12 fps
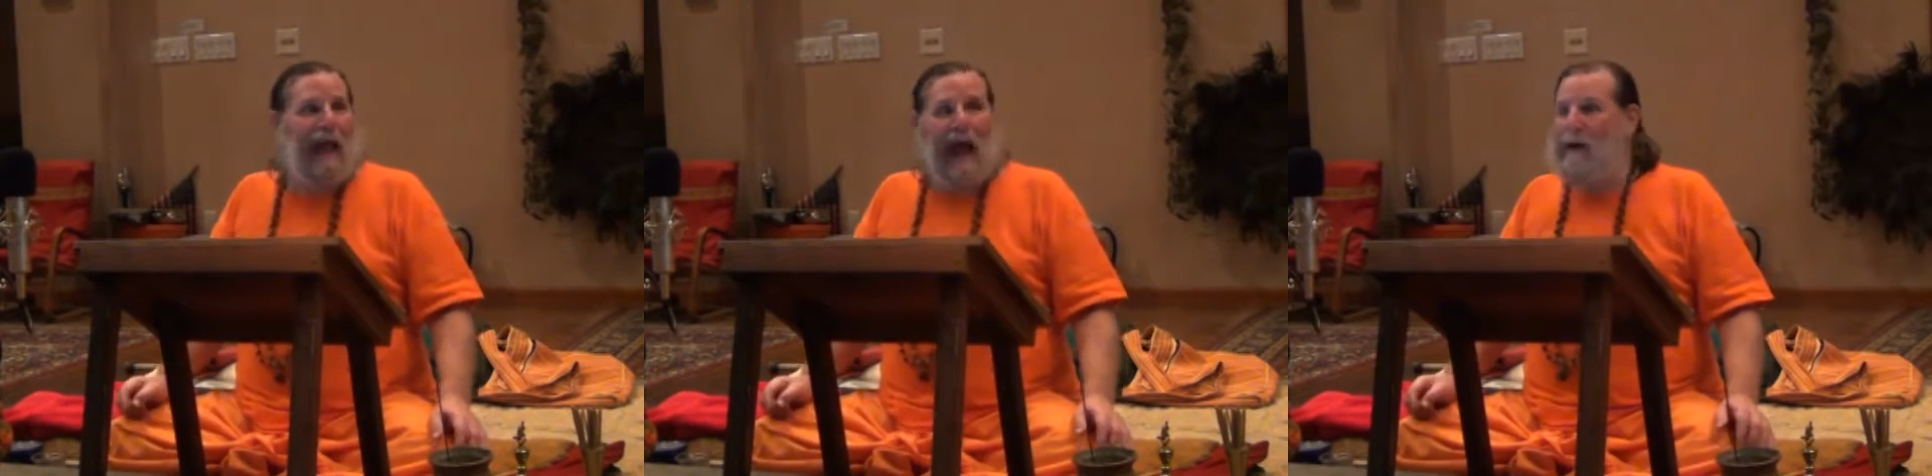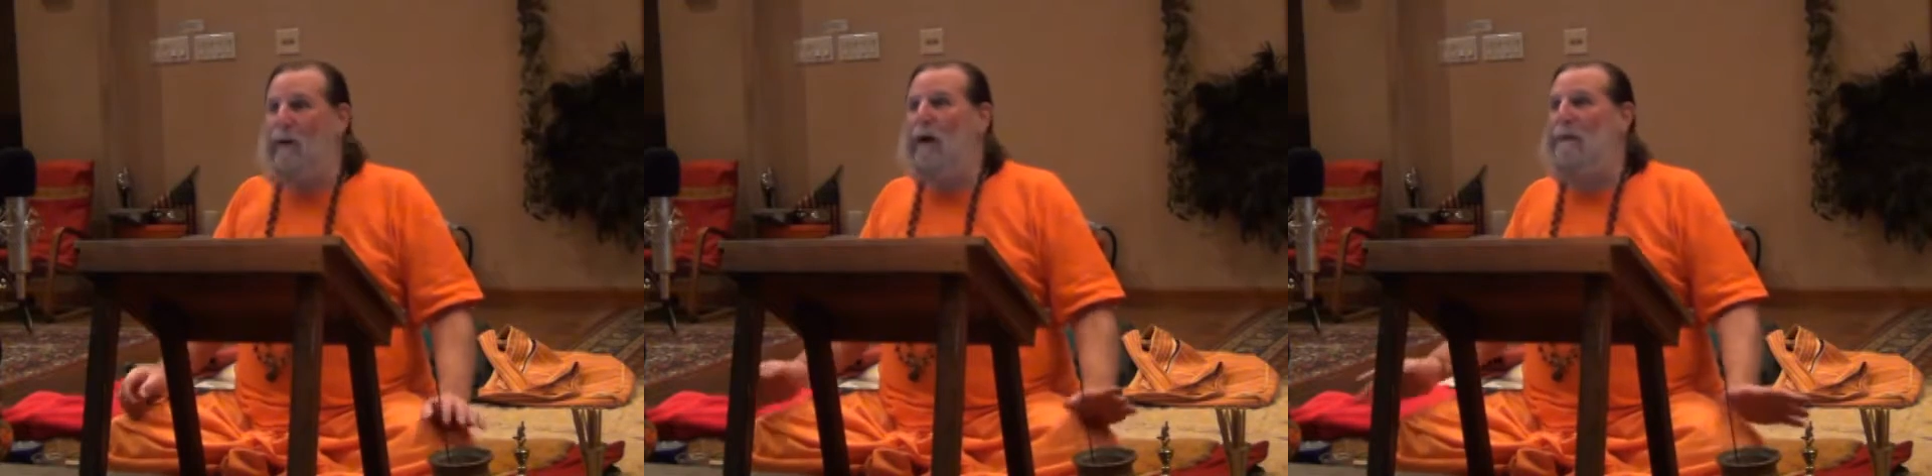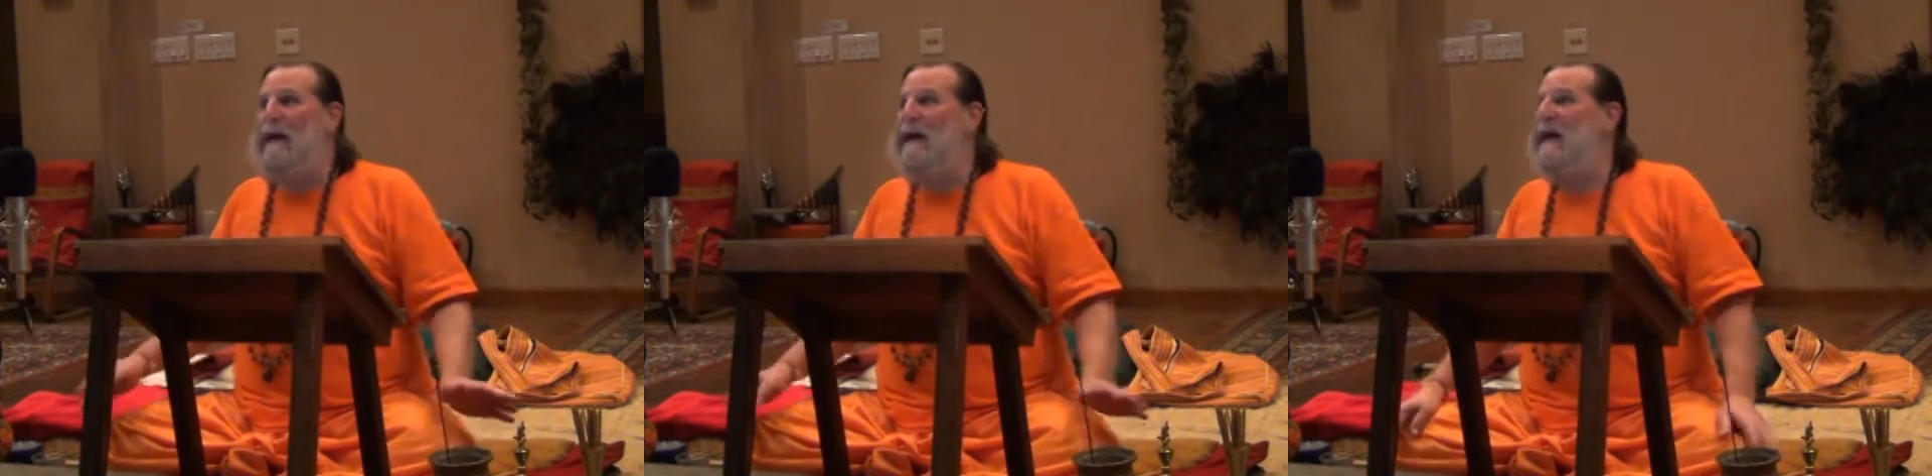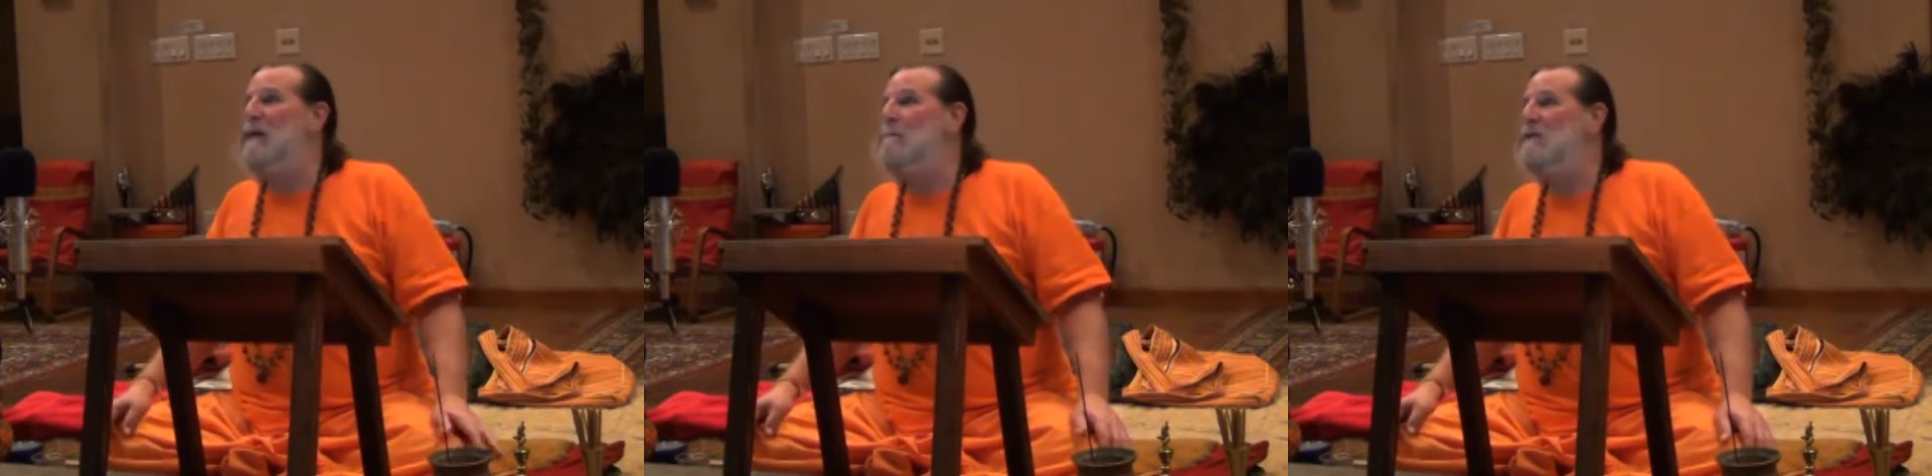I don't want to make
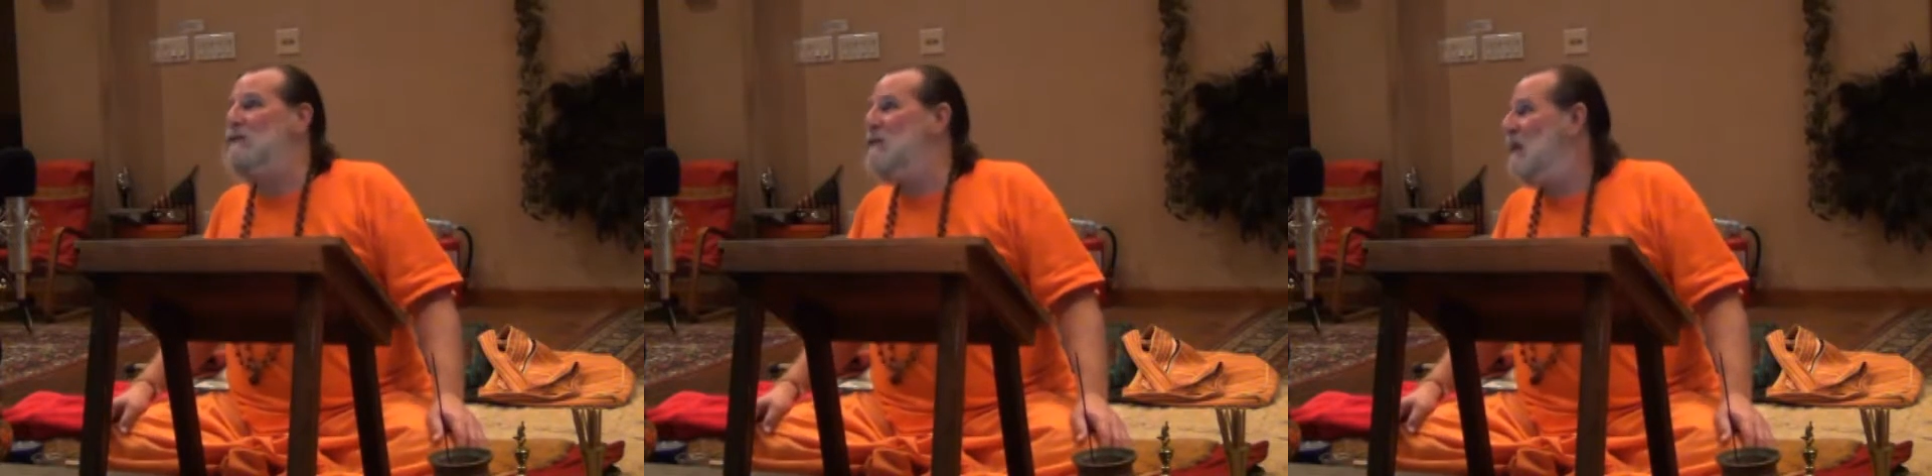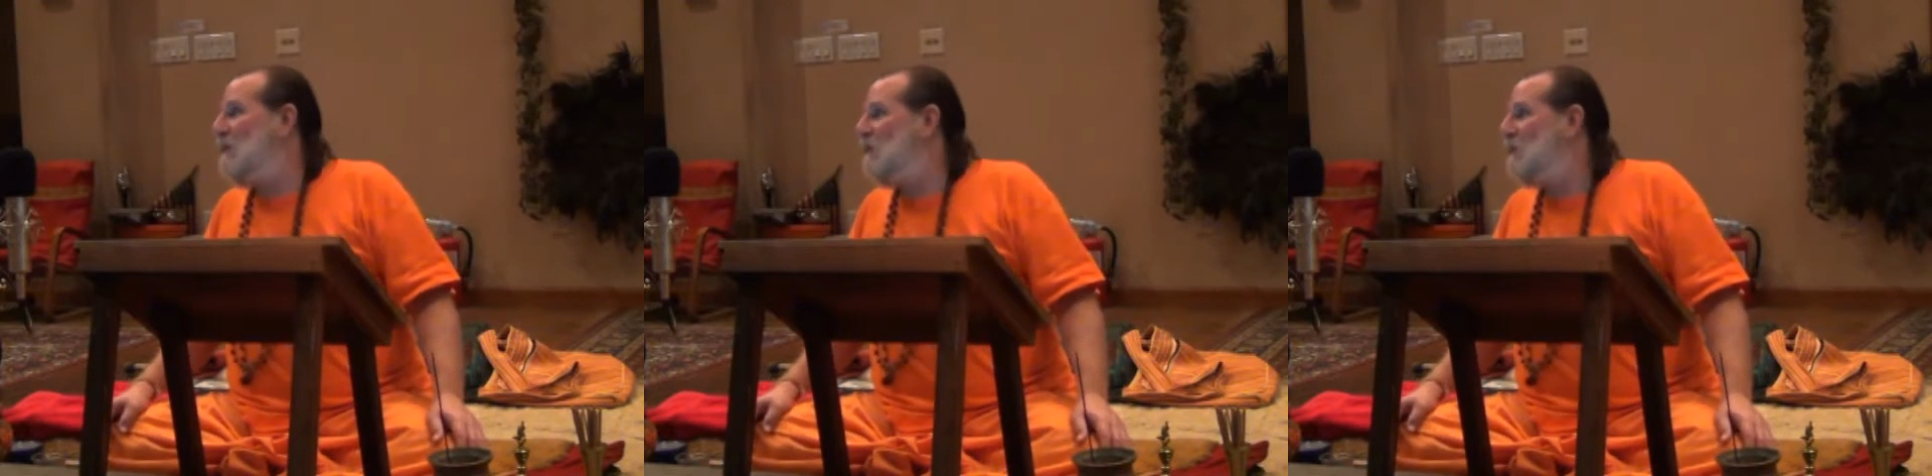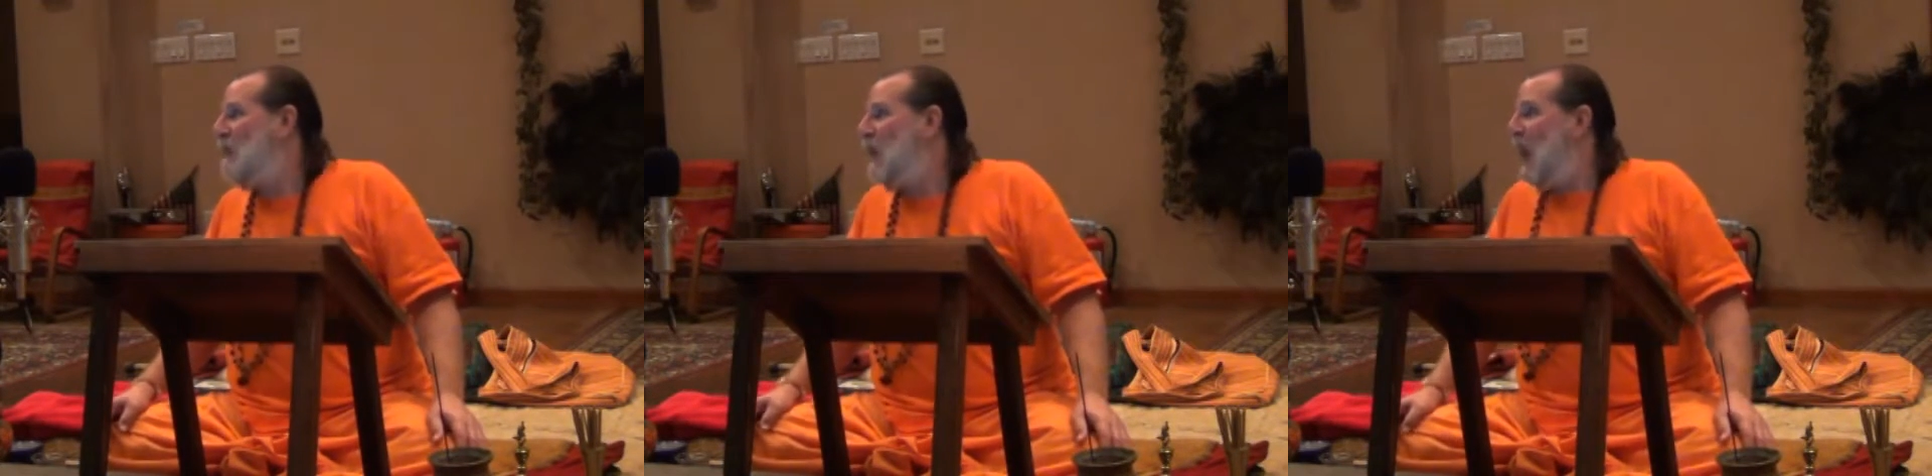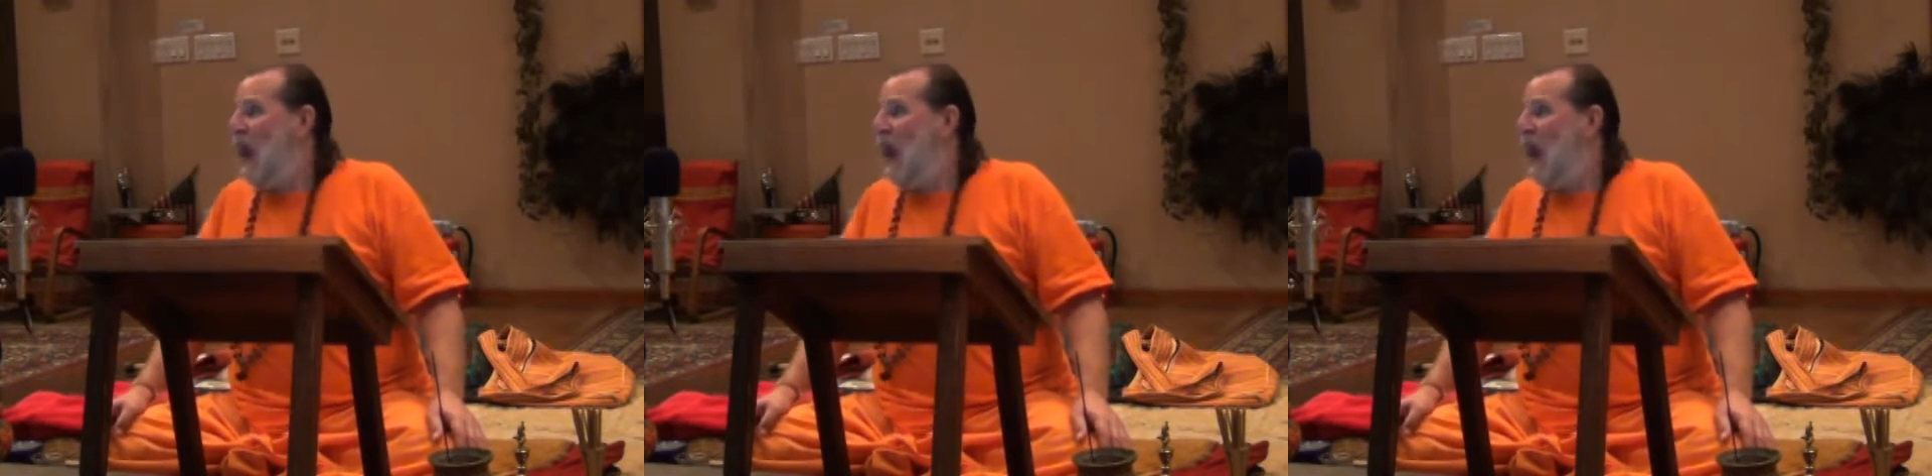any mistakes.